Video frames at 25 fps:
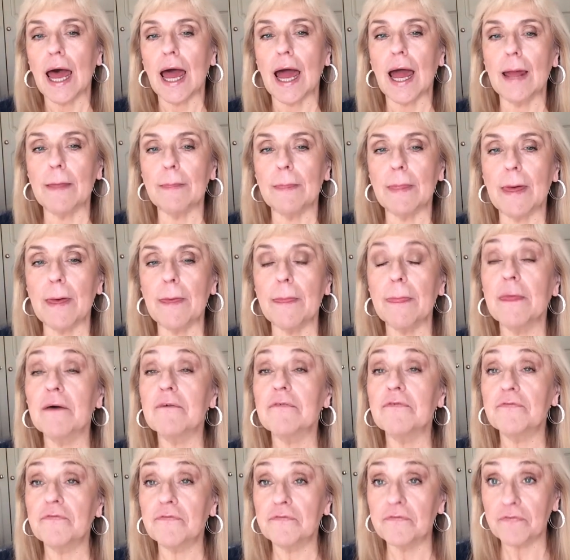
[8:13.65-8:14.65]
And then the
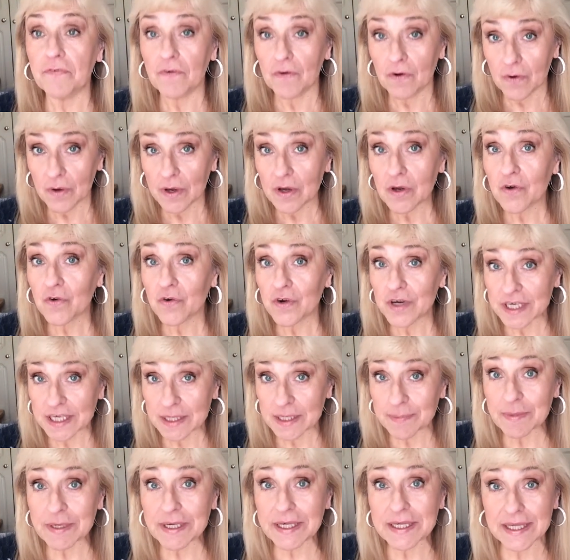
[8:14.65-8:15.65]
following
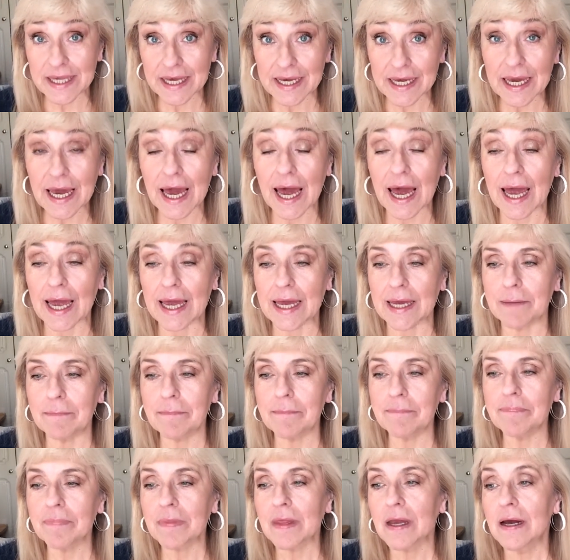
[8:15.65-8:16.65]
Christmas that
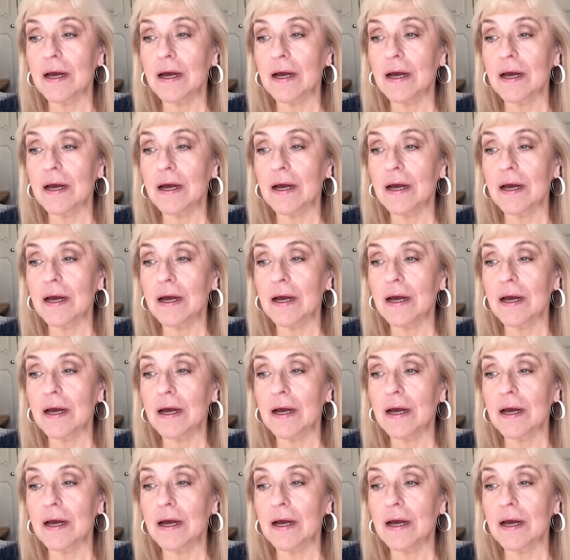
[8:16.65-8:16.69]
came,